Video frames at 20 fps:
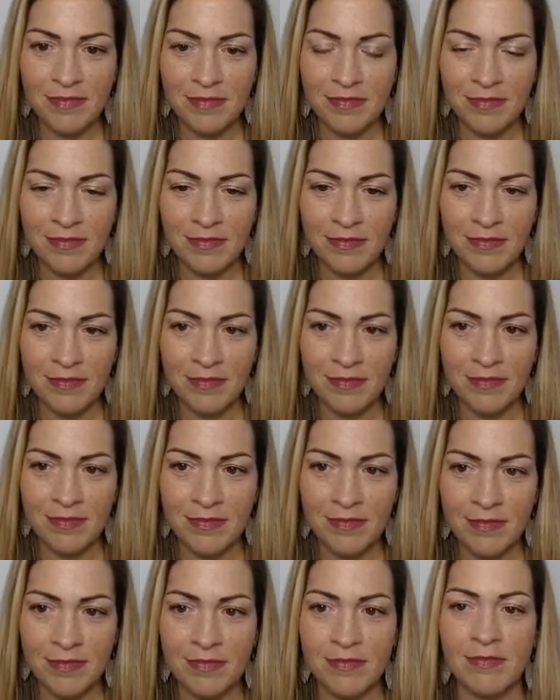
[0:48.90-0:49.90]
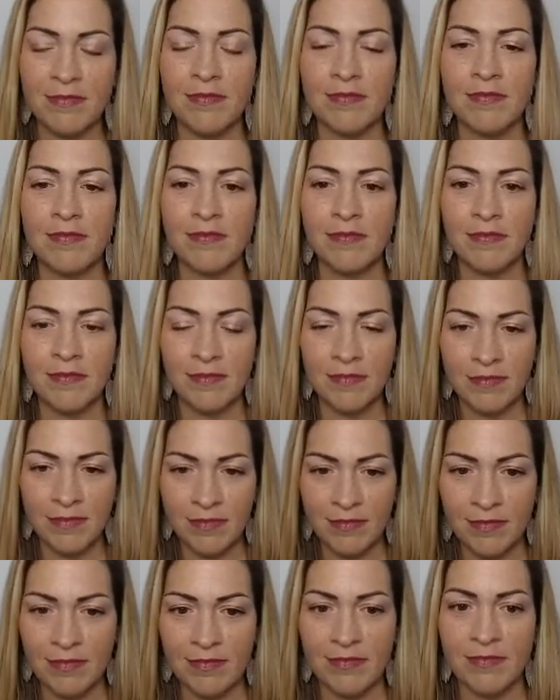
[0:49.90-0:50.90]

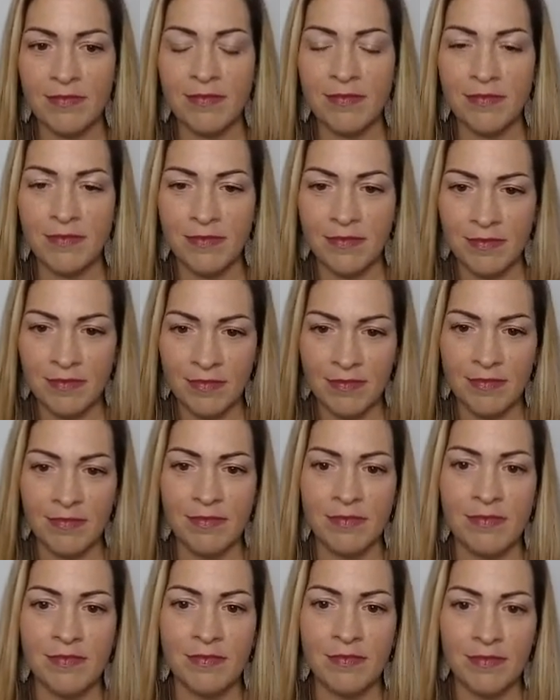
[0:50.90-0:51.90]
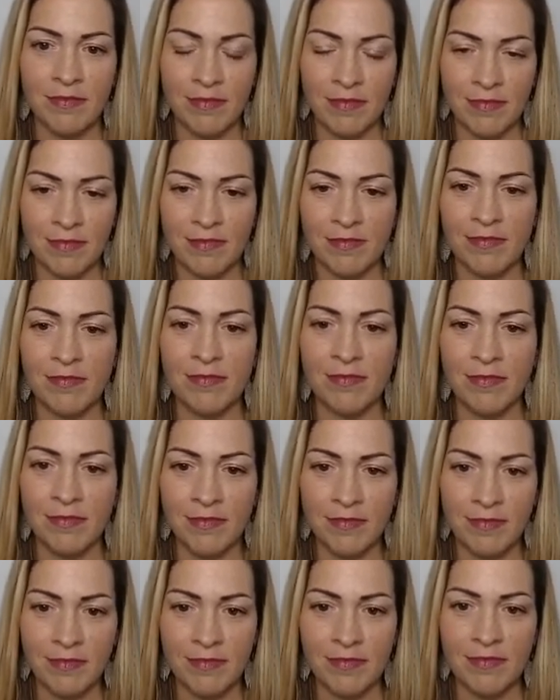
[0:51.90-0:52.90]

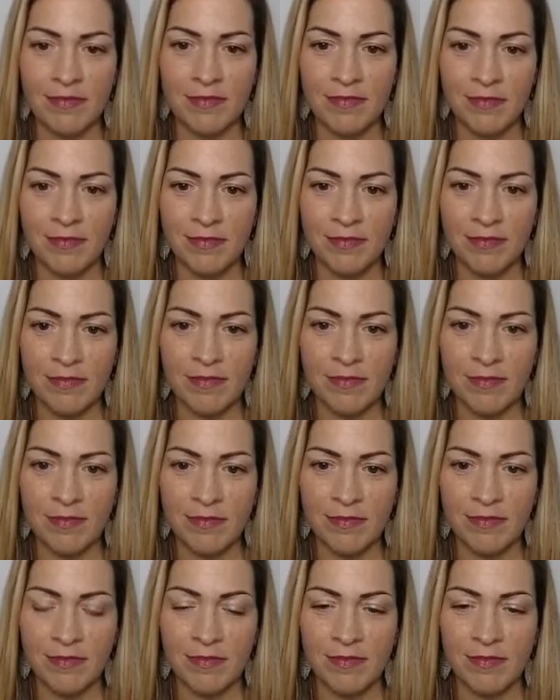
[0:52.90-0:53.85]
(not speaking)